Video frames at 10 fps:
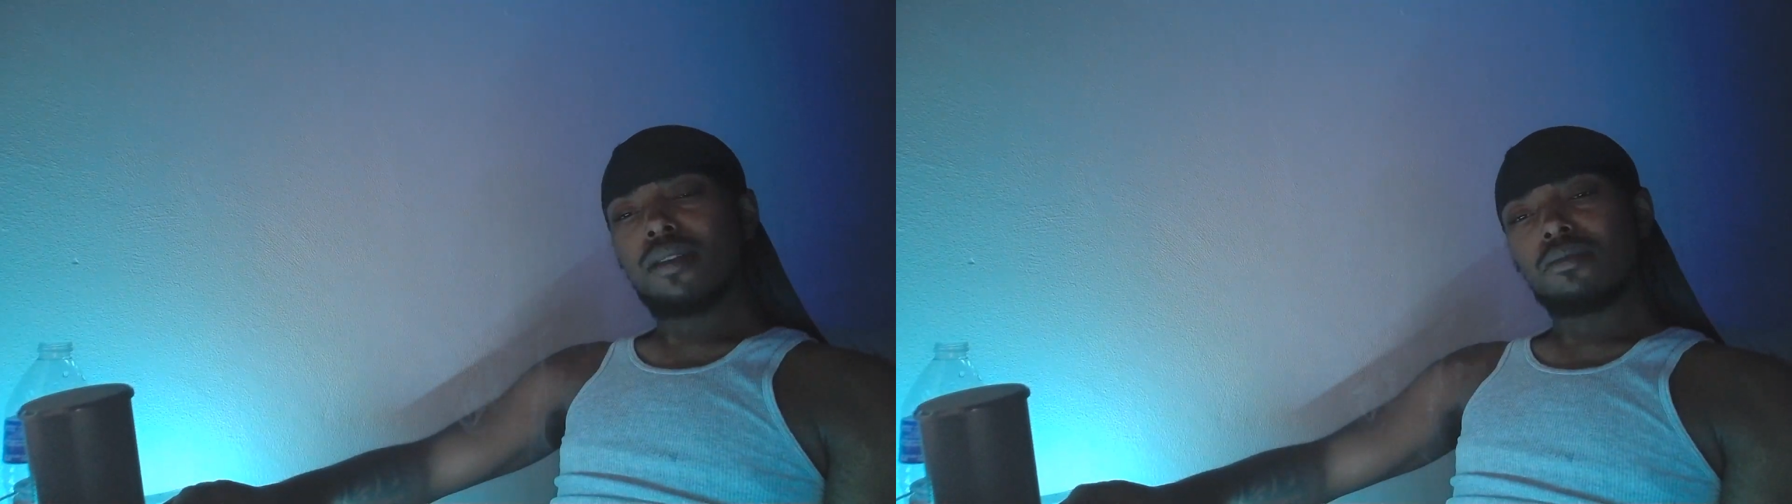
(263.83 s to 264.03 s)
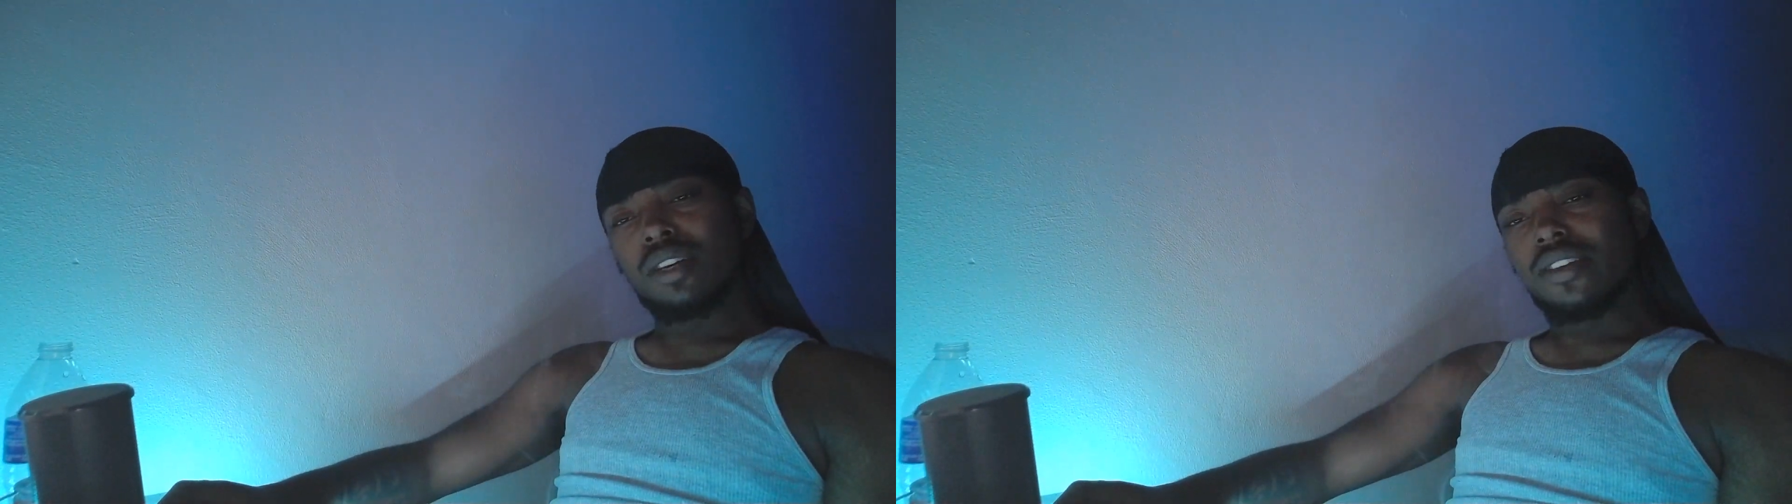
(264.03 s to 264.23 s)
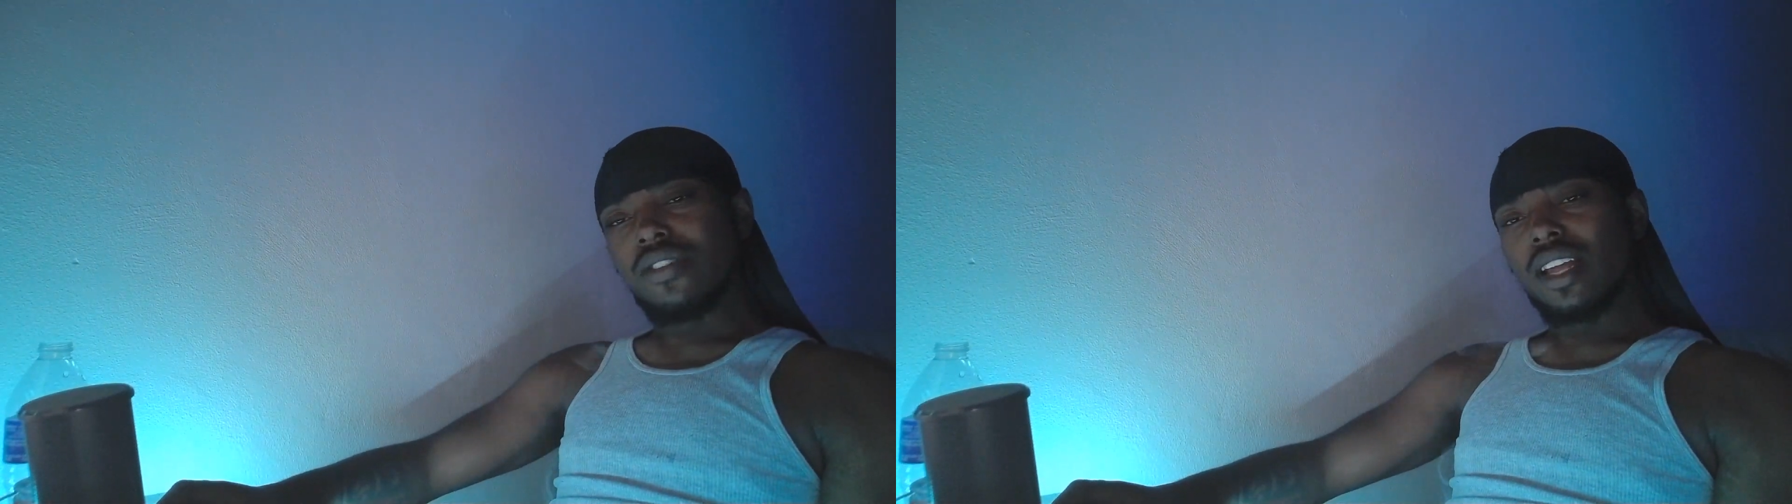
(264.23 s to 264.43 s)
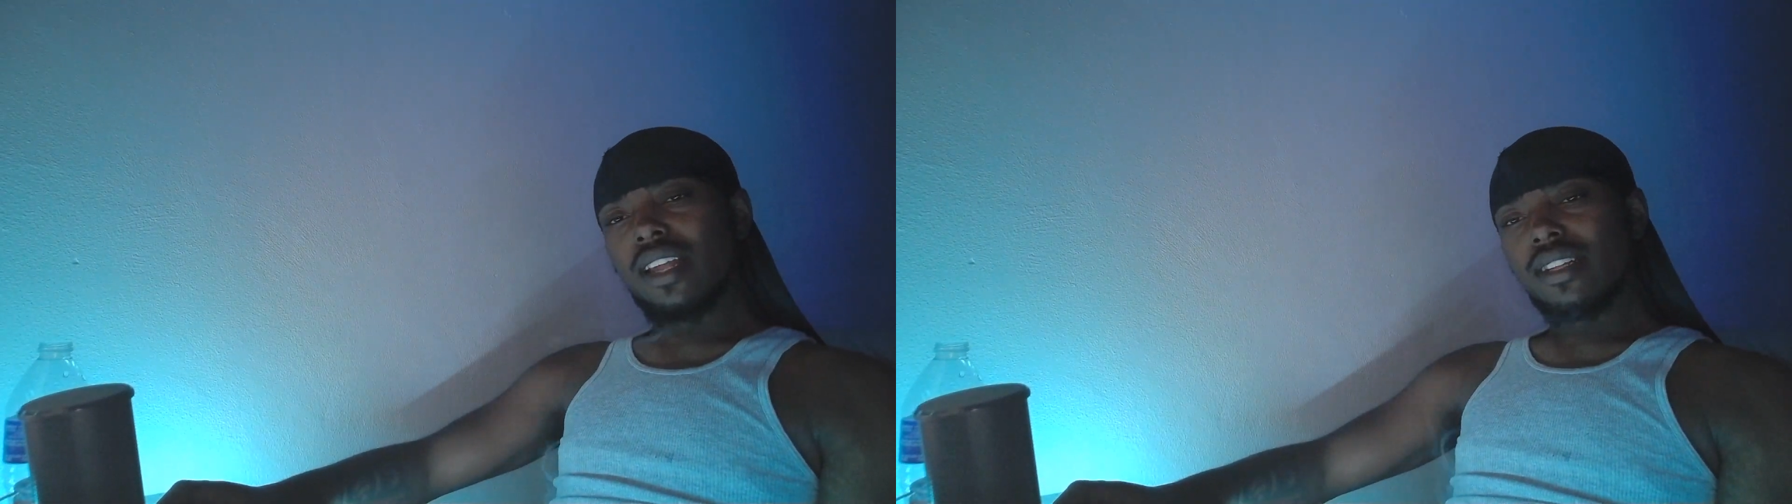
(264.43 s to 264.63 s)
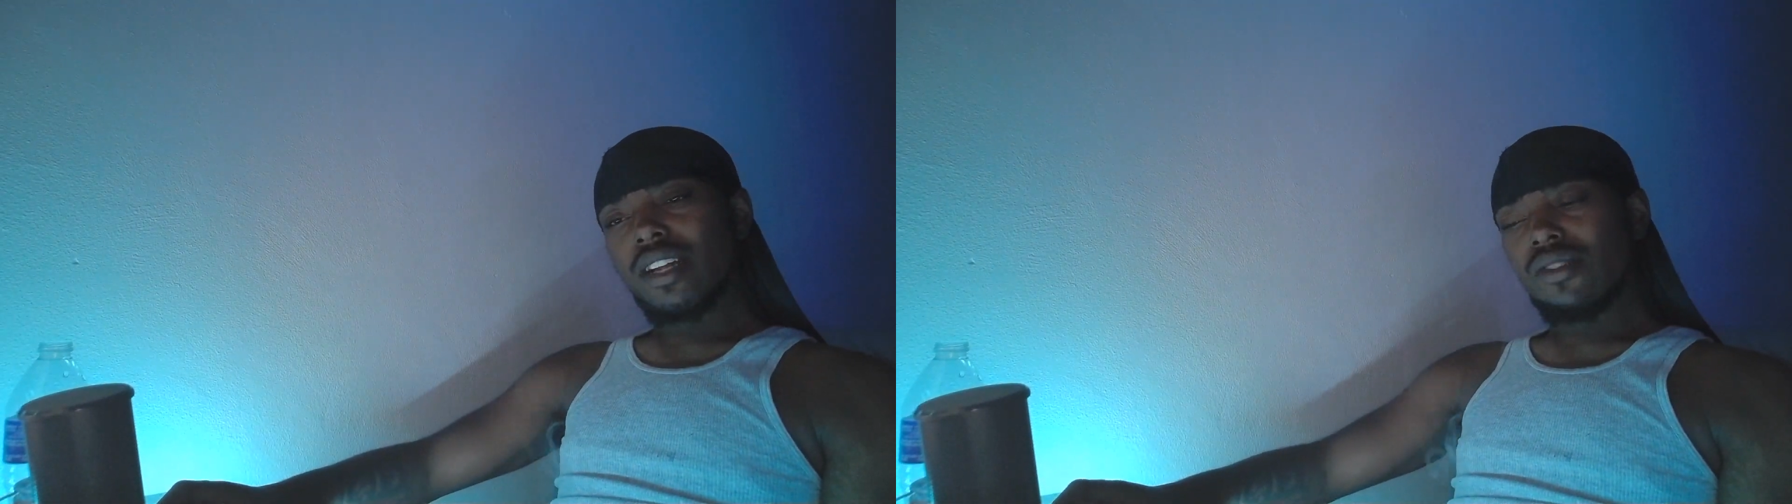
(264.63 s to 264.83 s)
But if y'all
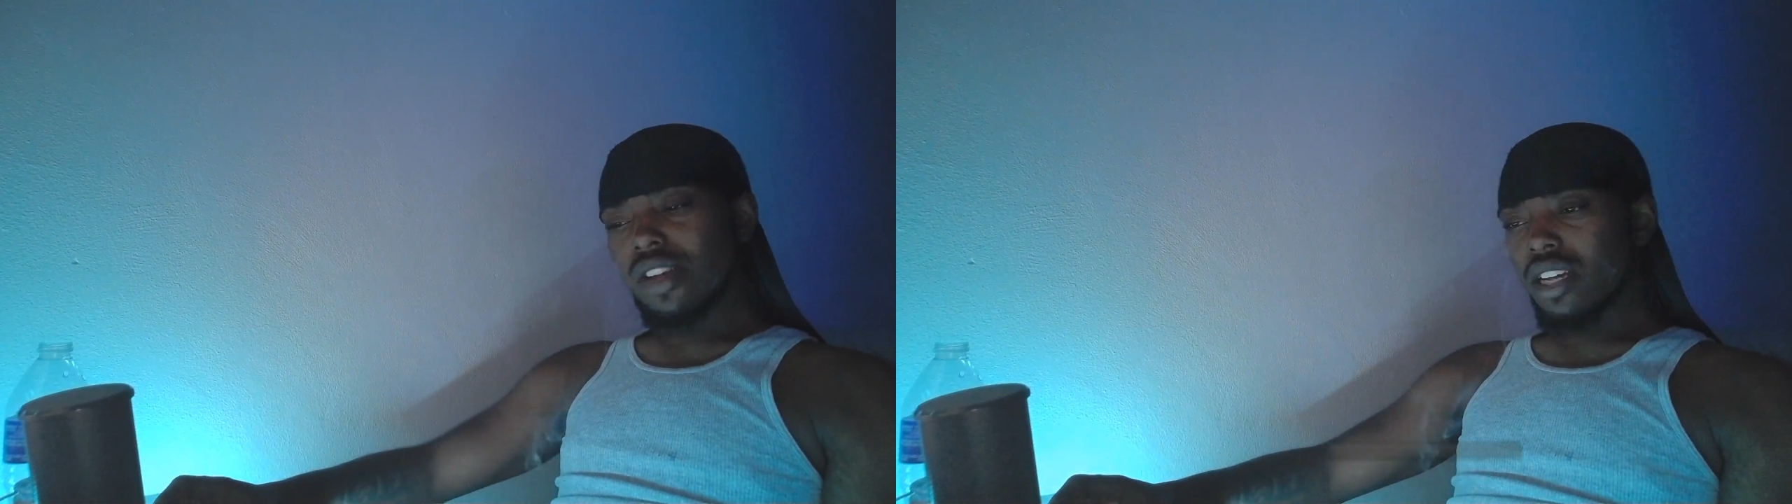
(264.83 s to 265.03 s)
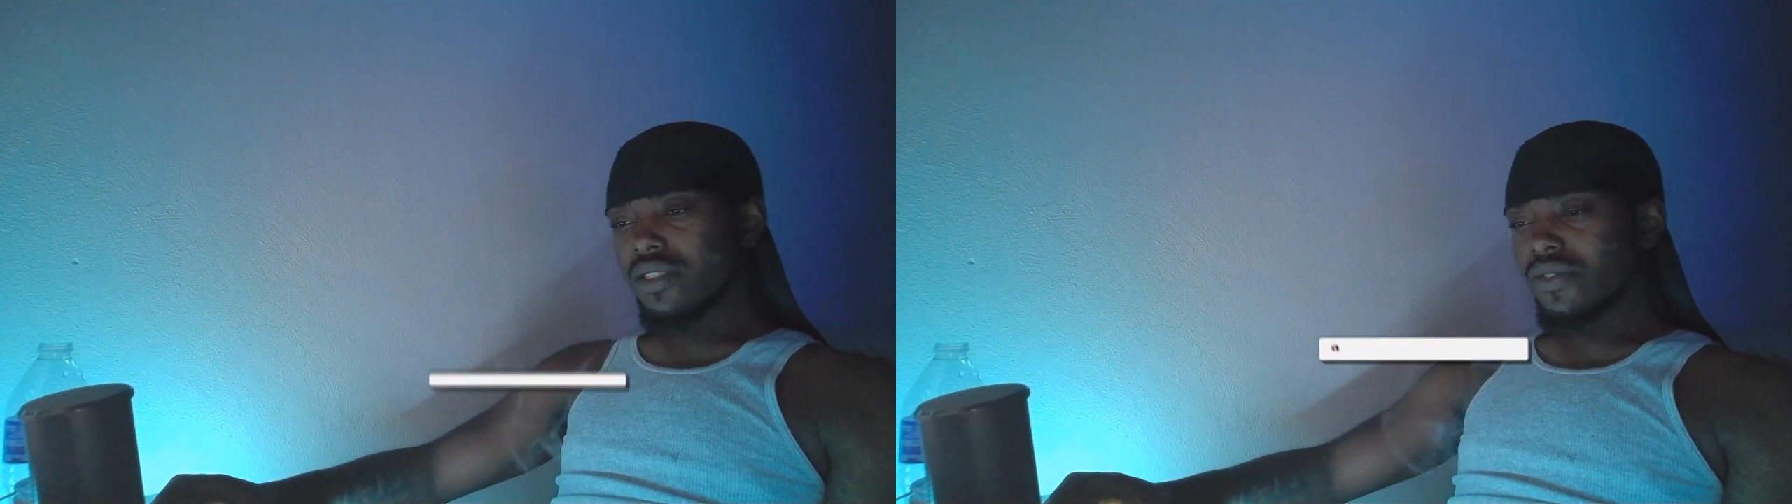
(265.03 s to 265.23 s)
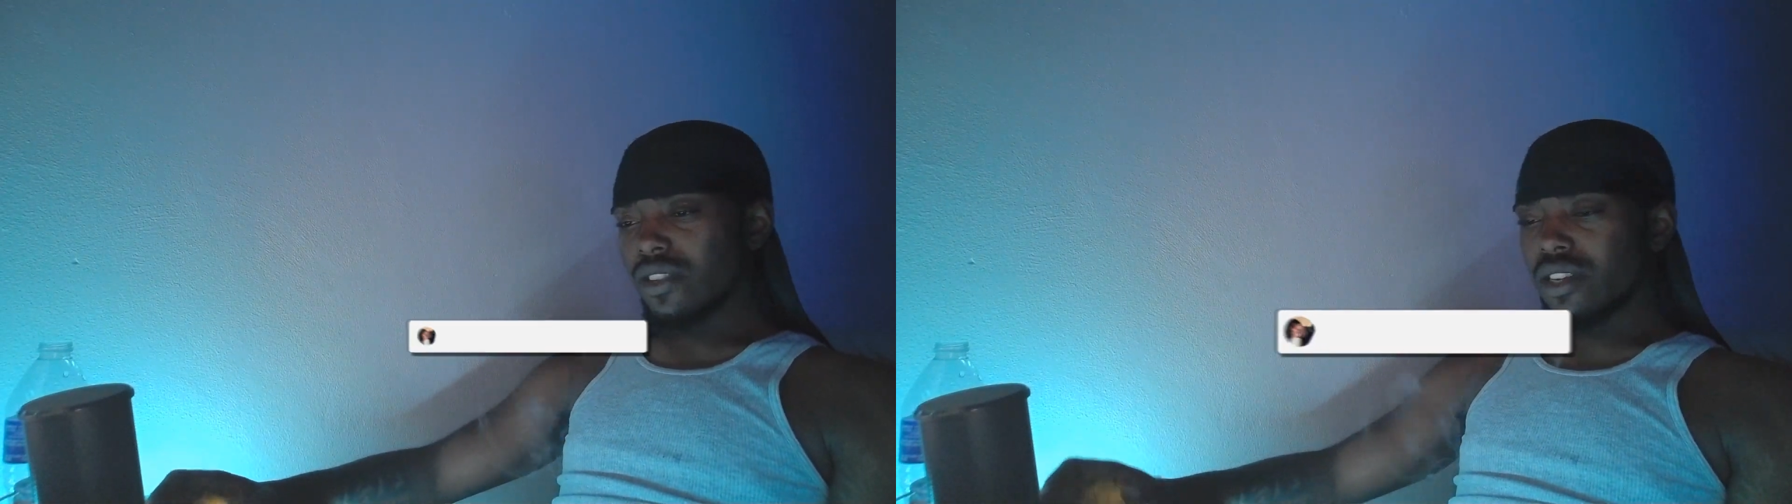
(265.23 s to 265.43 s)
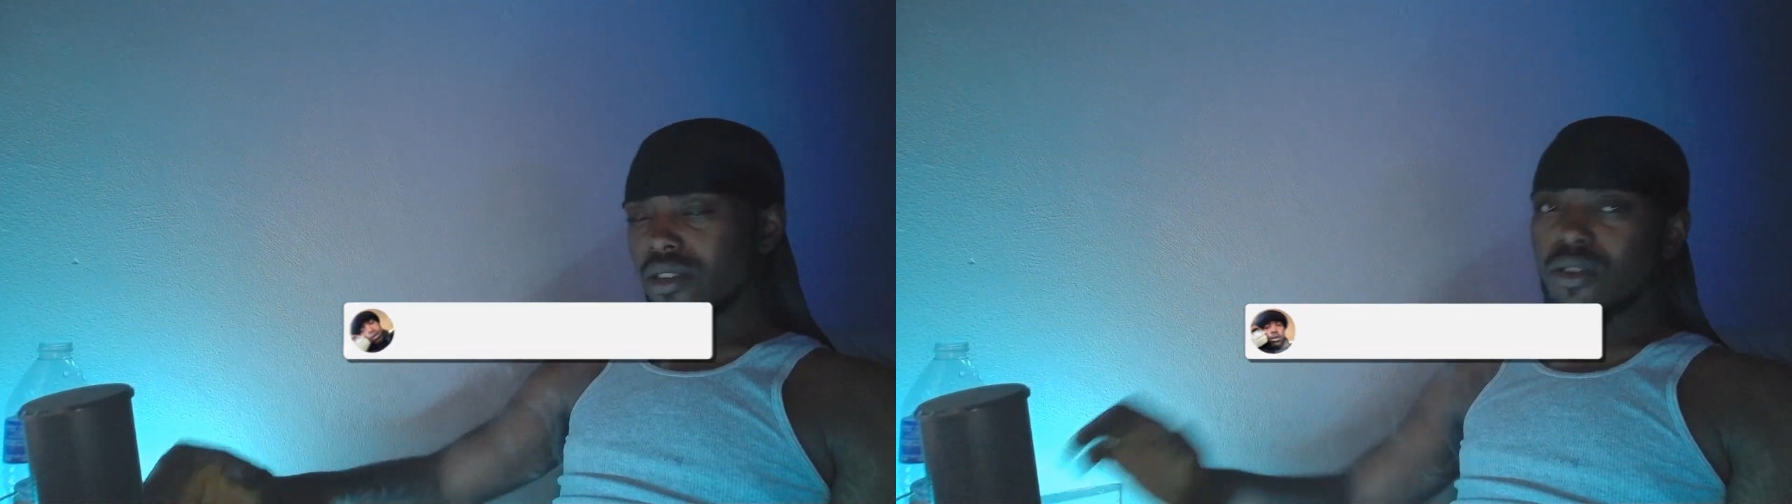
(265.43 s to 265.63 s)
like that reaction video,